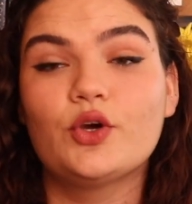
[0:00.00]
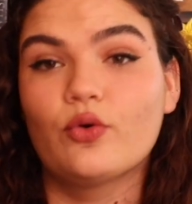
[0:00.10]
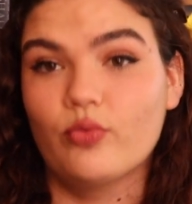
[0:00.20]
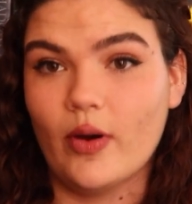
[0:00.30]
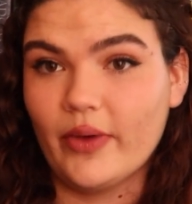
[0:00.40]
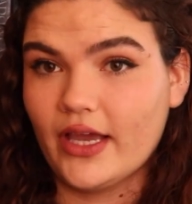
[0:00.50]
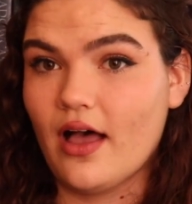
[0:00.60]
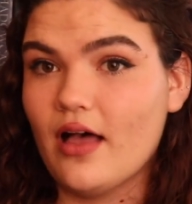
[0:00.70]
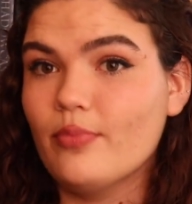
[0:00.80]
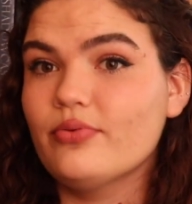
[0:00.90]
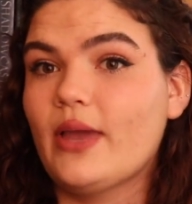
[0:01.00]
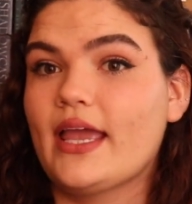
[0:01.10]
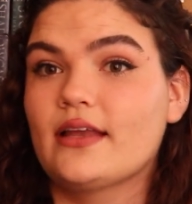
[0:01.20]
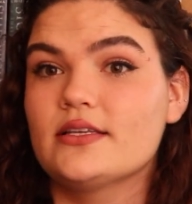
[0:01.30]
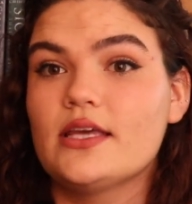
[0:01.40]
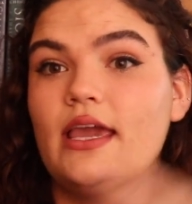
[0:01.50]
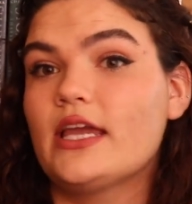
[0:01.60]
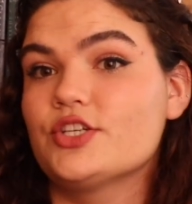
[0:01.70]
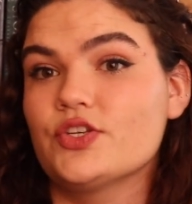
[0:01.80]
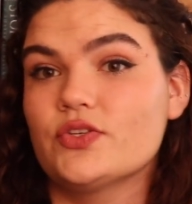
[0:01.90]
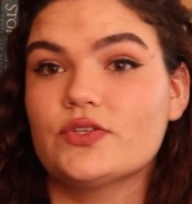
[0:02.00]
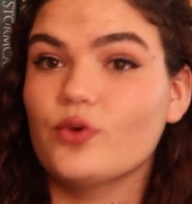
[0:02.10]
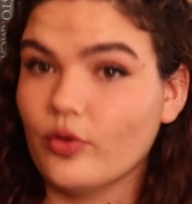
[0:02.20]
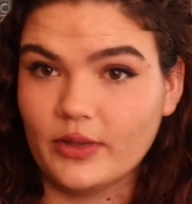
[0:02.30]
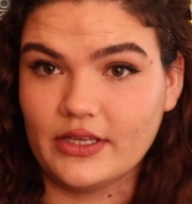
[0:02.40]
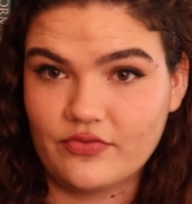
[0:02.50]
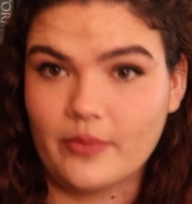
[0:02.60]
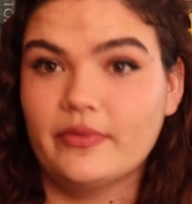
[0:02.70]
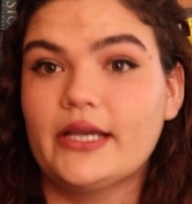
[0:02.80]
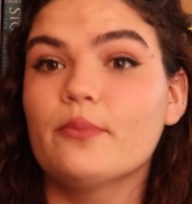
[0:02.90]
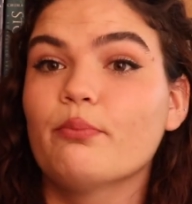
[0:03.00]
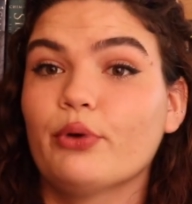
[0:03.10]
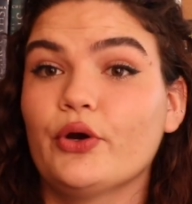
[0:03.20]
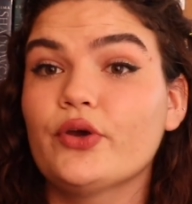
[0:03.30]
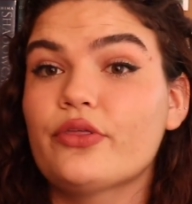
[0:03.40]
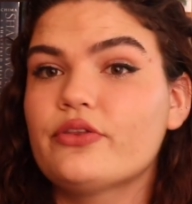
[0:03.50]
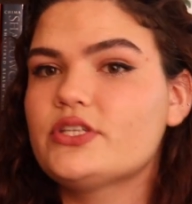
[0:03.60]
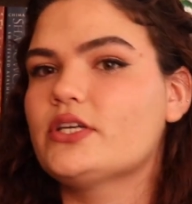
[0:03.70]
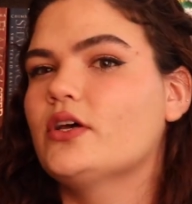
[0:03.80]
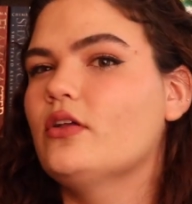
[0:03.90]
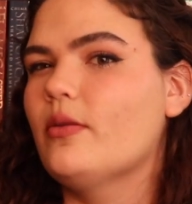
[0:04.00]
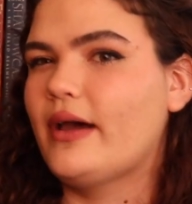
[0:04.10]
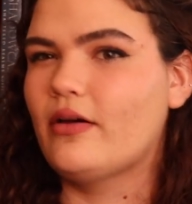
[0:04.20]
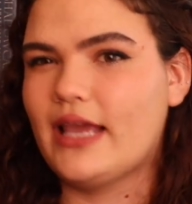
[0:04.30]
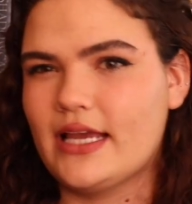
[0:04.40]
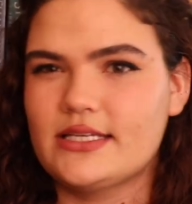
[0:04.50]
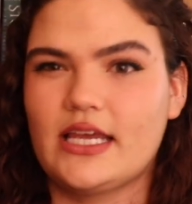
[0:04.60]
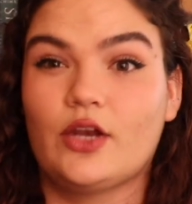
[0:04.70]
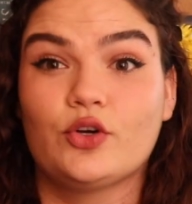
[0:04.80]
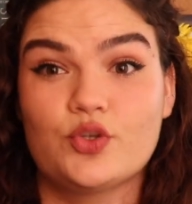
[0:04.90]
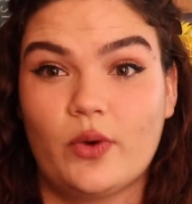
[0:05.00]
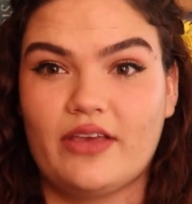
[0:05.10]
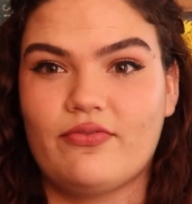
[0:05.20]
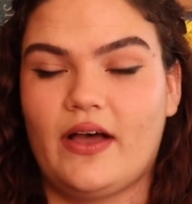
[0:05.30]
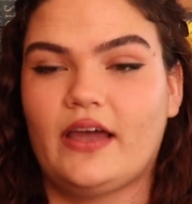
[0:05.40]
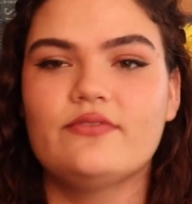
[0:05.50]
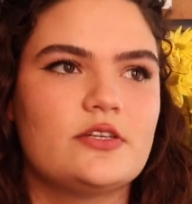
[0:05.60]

growing up and ages normally from like birth till about 18 or 25,